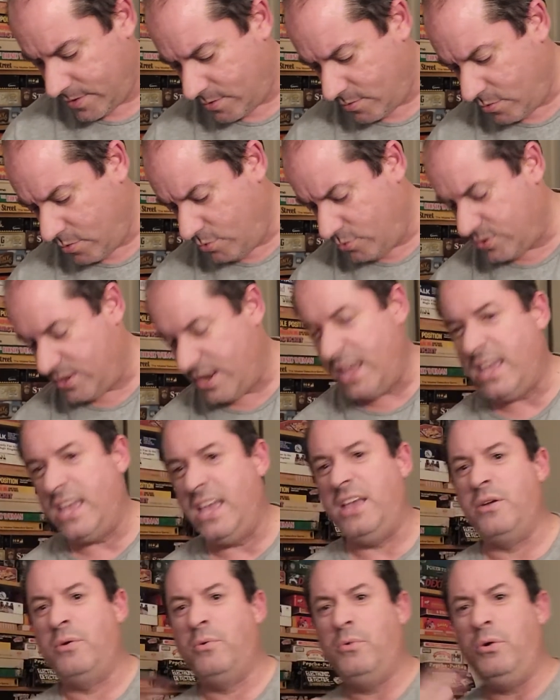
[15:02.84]
Ooh,
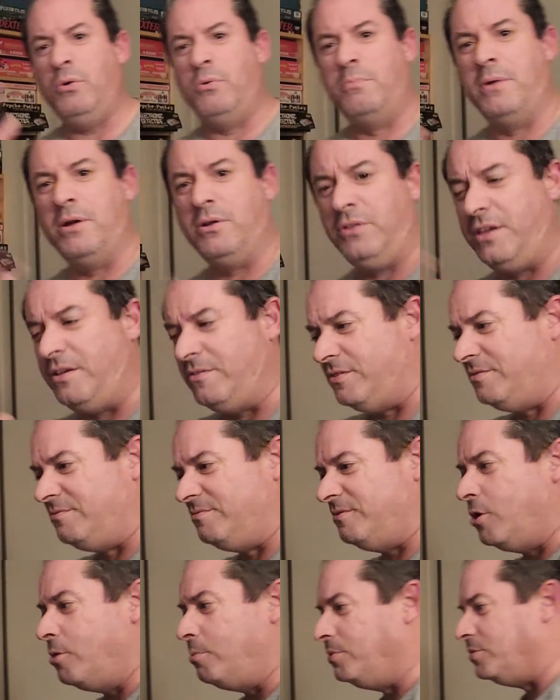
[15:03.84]
stinky. Ooh, barely even
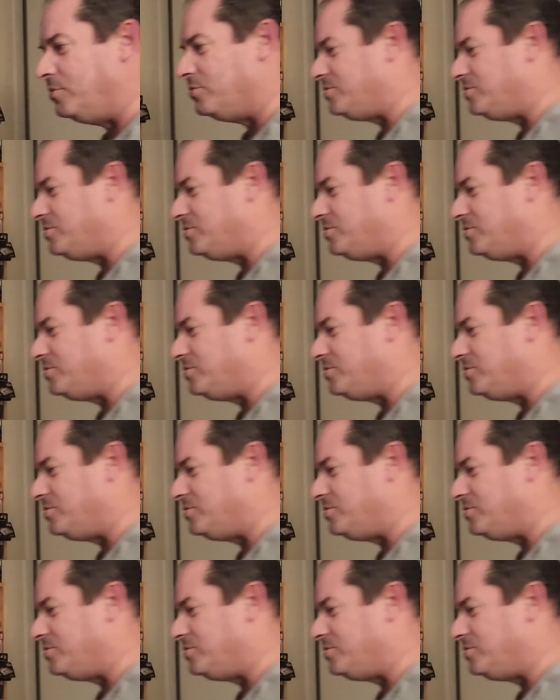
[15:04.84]
open those